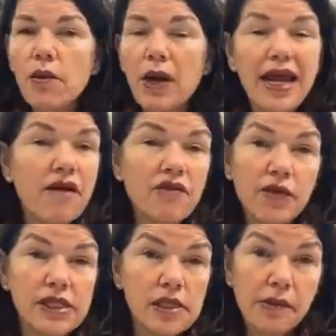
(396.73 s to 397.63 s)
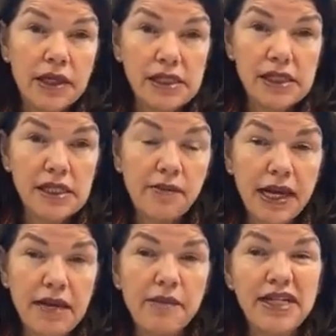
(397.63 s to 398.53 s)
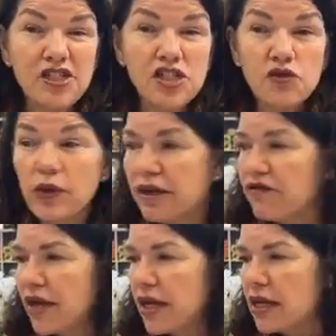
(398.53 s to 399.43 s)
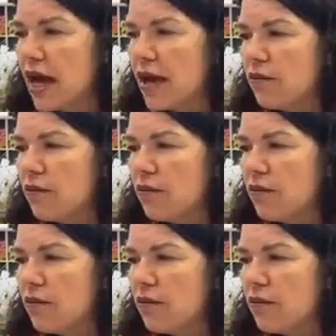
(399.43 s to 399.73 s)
We want everyone to participate, but it's just really fun.